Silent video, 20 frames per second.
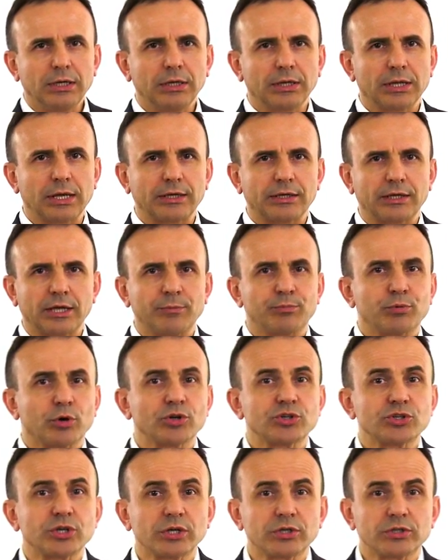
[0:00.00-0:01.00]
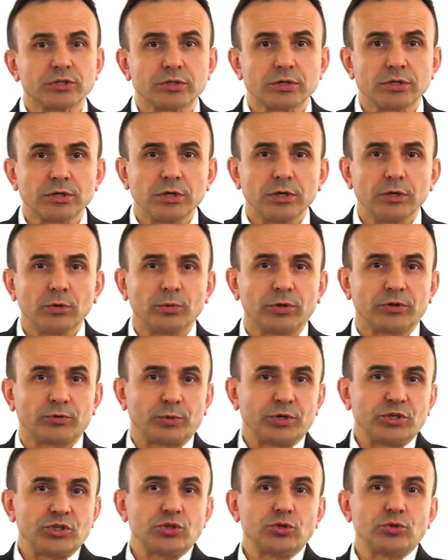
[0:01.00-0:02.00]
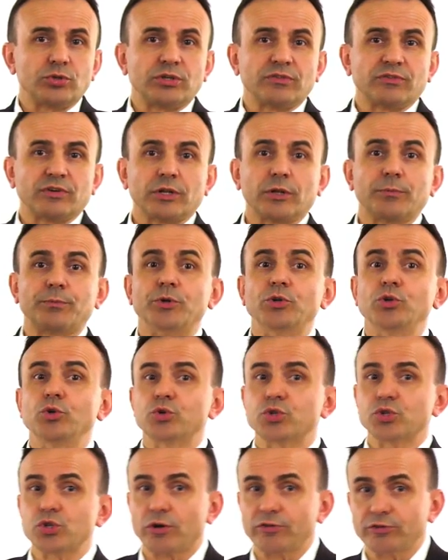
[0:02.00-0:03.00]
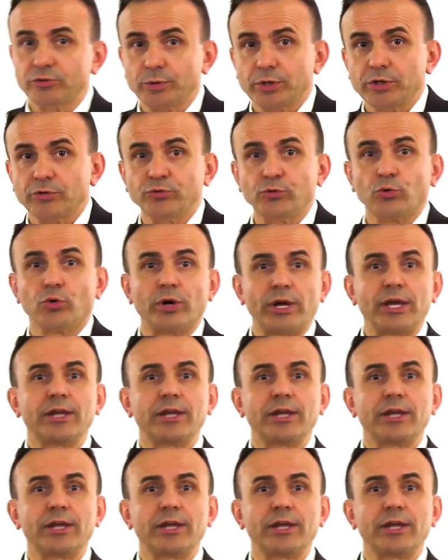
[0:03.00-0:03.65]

like a project with which you develop a new software for